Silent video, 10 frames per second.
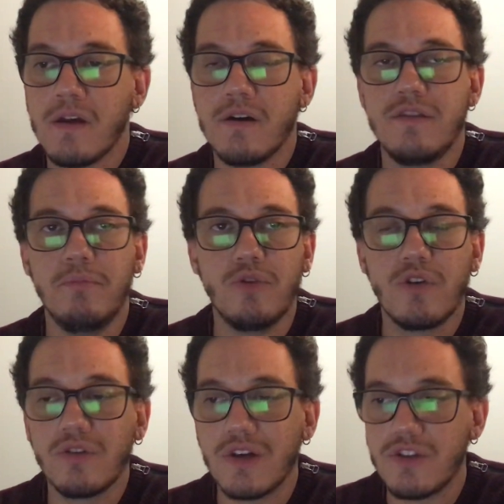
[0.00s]
The book
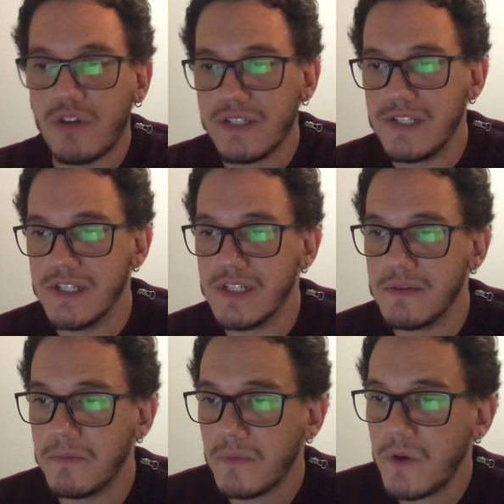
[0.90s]
on
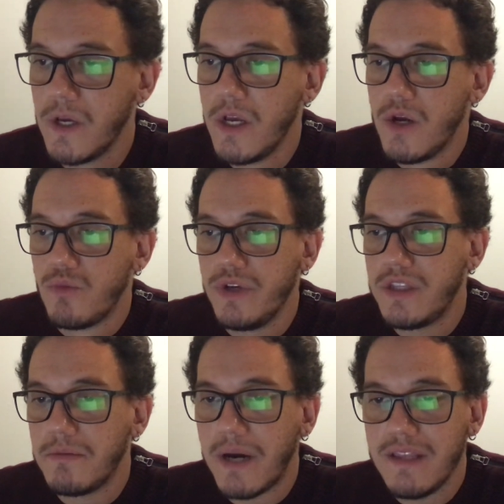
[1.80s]
Catholicism,
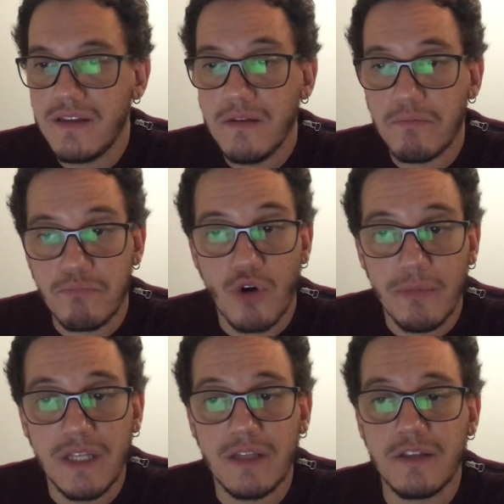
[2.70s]
written by the
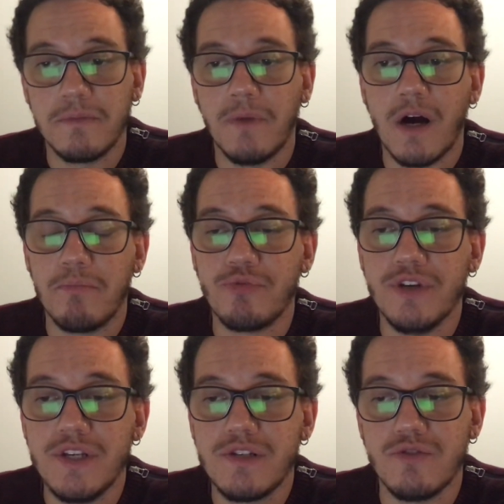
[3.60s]
prominent
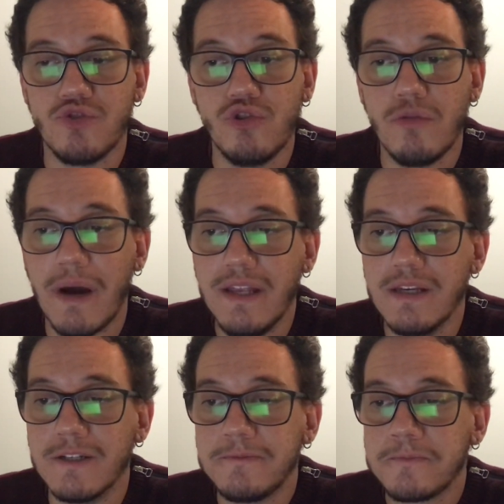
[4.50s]
priest Júlio
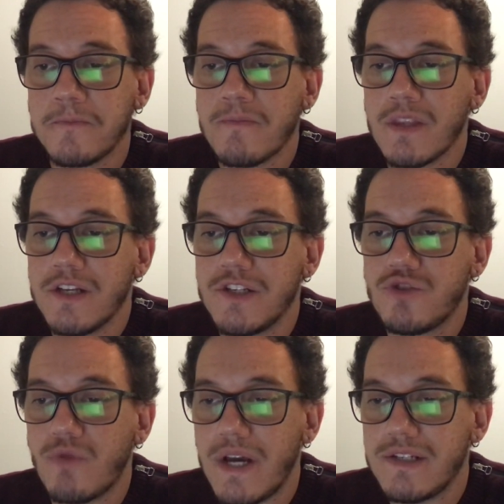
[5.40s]
Maria,
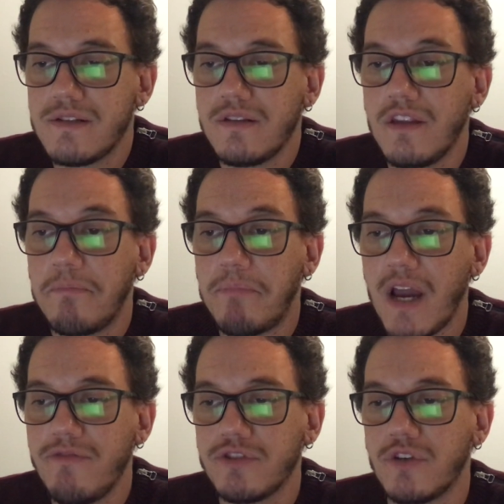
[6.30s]
stressed the
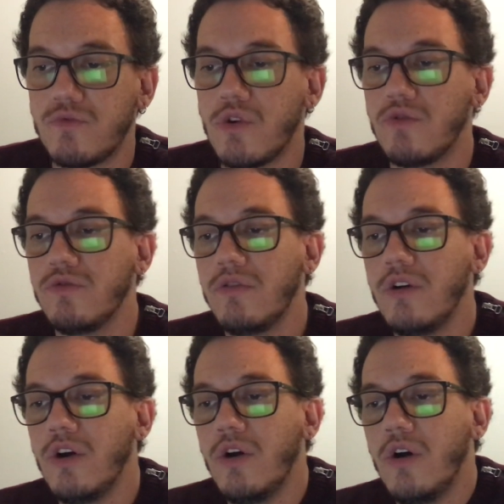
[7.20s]
pivotal role
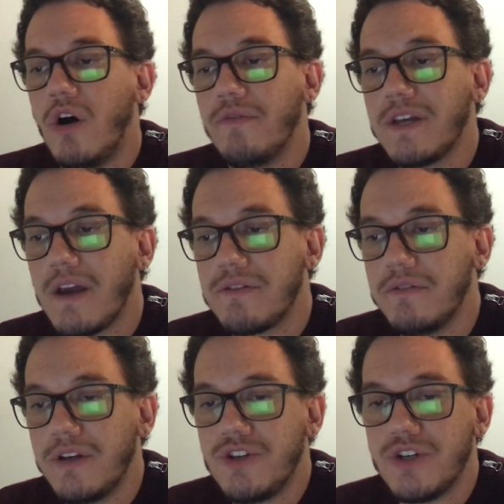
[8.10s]
of the
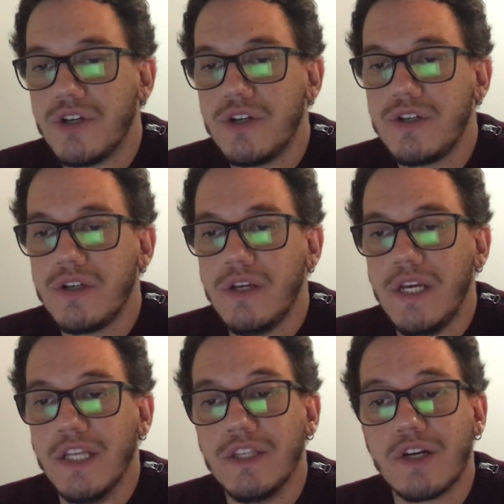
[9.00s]
Catholic Church
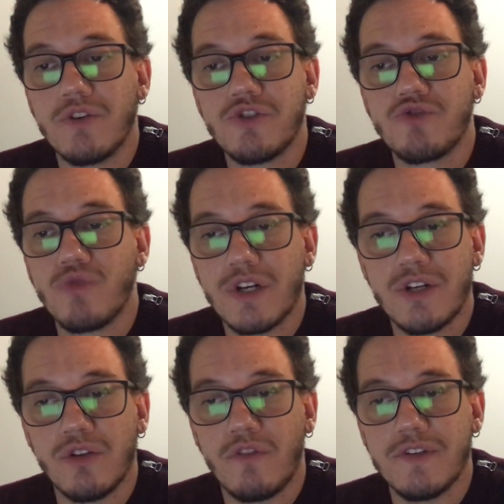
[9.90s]
in the
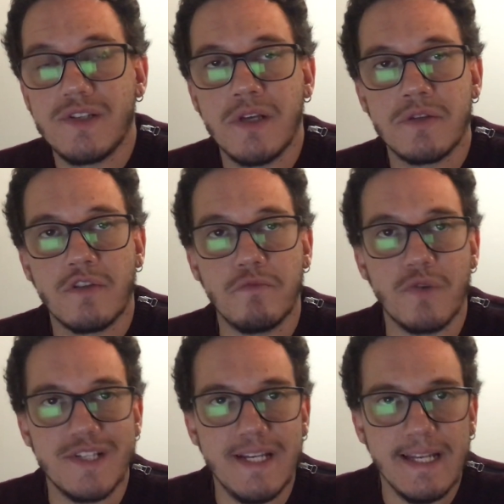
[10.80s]
construction of a sense of
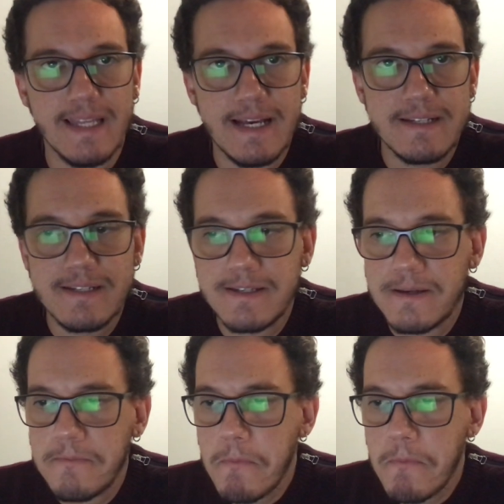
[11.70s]
Brazilianness.